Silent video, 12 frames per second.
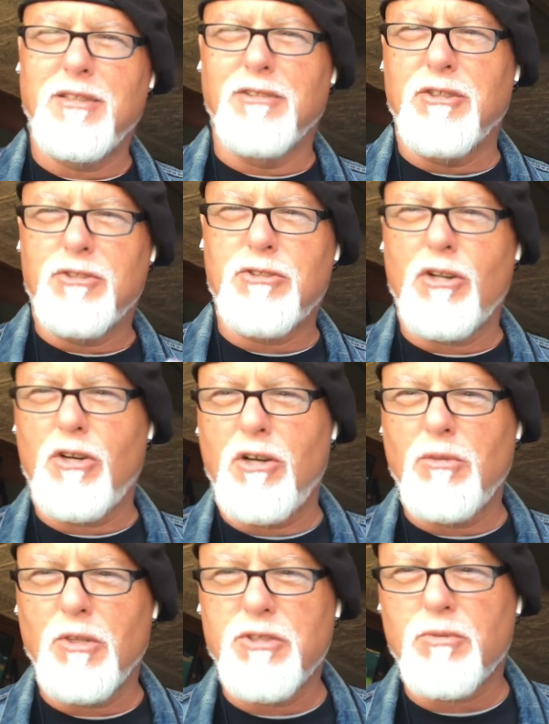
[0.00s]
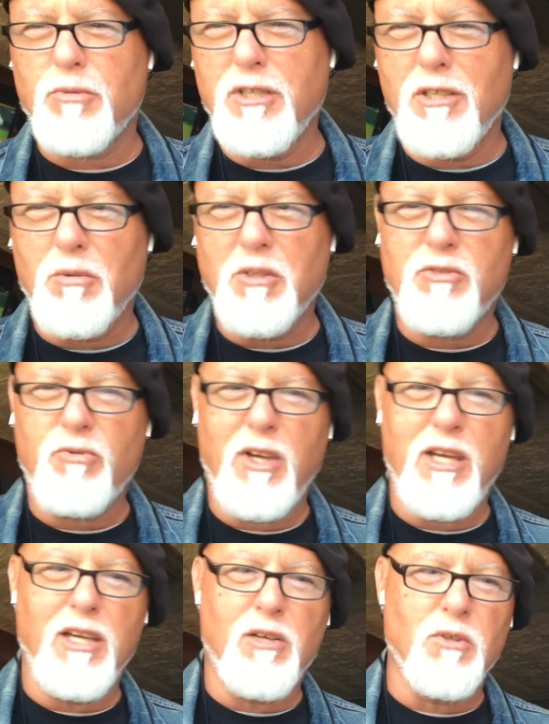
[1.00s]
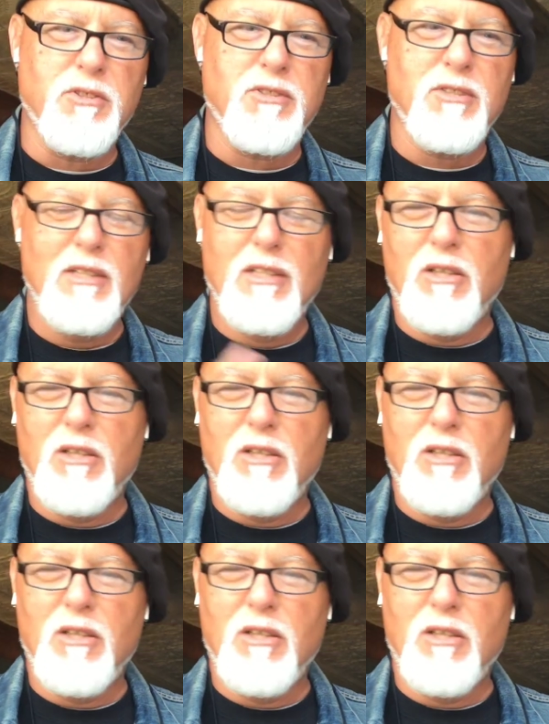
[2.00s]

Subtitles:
to discern what's real, what's fake, what's